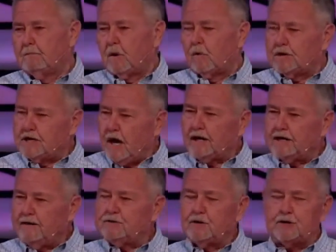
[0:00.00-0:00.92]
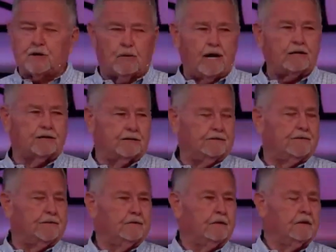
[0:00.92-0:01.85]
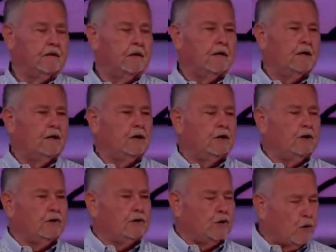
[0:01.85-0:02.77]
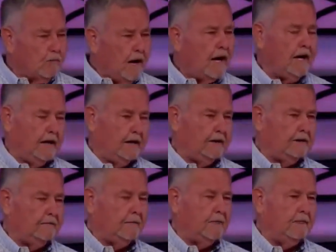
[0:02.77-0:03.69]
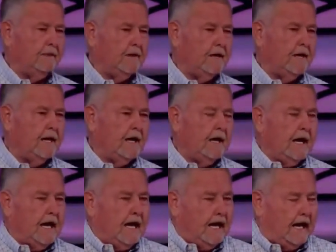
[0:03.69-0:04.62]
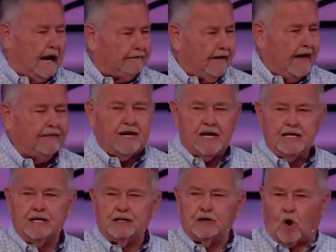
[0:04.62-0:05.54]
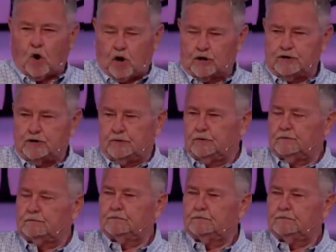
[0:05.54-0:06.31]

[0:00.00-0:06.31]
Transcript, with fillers: But when God gives you a directive, you obey. And I find that he didn't argue.